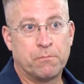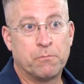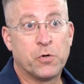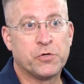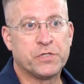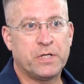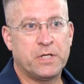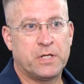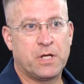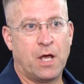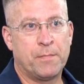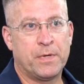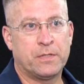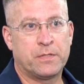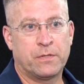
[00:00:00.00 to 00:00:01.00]
Mercy,
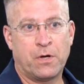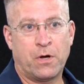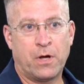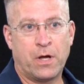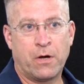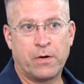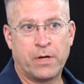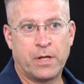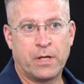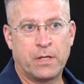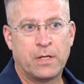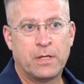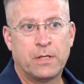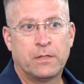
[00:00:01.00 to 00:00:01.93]
coming to their area,